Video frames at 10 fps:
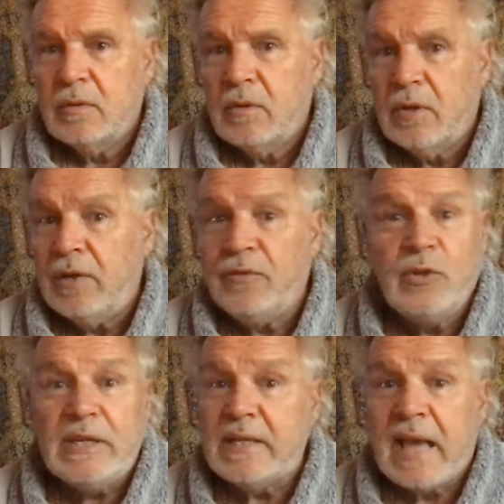And if you
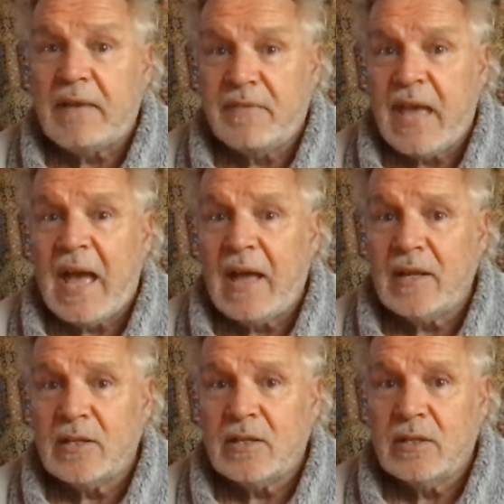didn't have
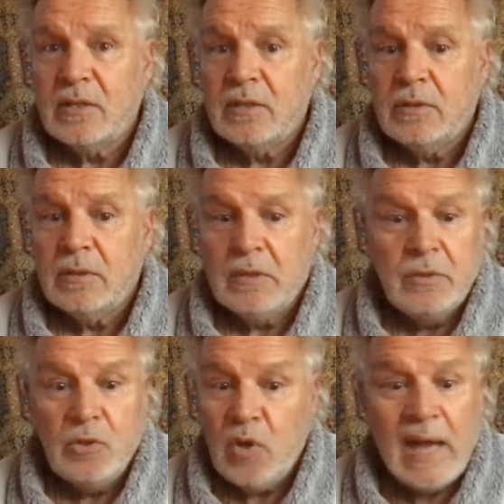that,
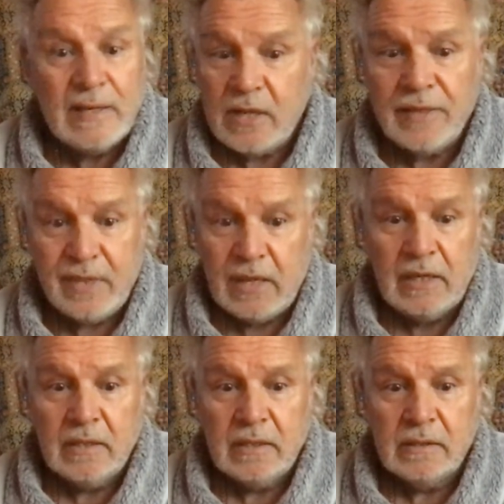you had nothing,
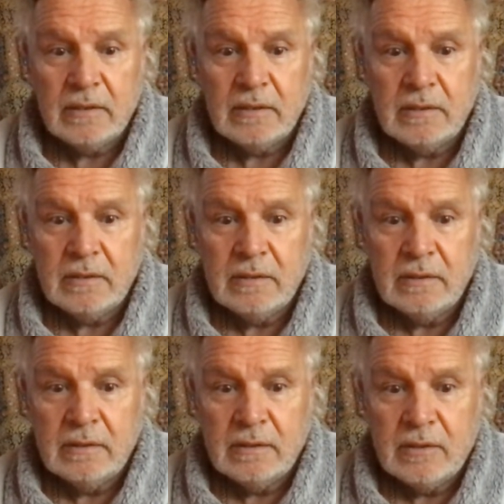
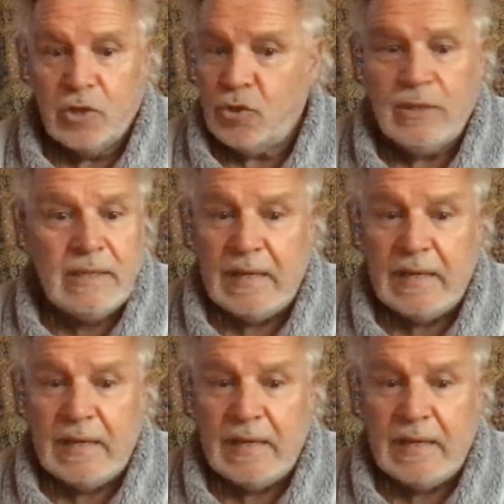because you didn't